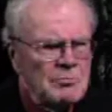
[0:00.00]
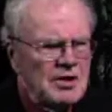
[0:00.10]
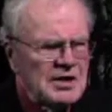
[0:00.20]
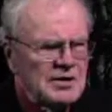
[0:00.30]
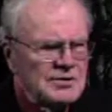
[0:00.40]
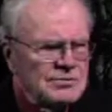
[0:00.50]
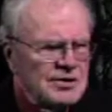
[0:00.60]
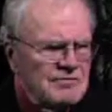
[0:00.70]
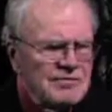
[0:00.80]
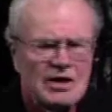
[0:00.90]
I probably get
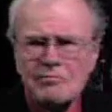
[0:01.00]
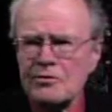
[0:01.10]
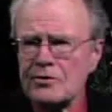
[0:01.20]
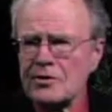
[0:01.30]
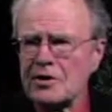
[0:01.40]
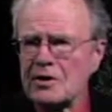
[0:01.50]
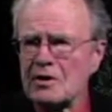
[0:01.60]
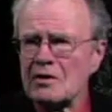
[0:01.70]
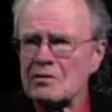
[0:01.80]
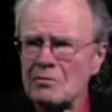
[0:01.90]
twenty-five or thirty uh,
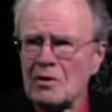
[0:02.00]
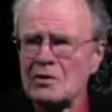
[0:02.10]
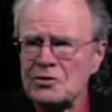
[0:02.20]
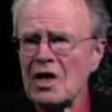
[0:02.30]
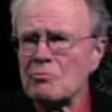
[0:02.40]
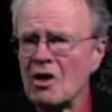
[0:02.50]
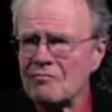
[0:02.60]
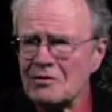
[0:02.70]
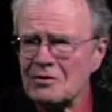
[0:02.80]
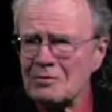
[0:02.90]
uh, job
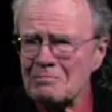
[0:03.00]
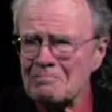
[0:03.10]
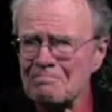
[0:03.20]
offers.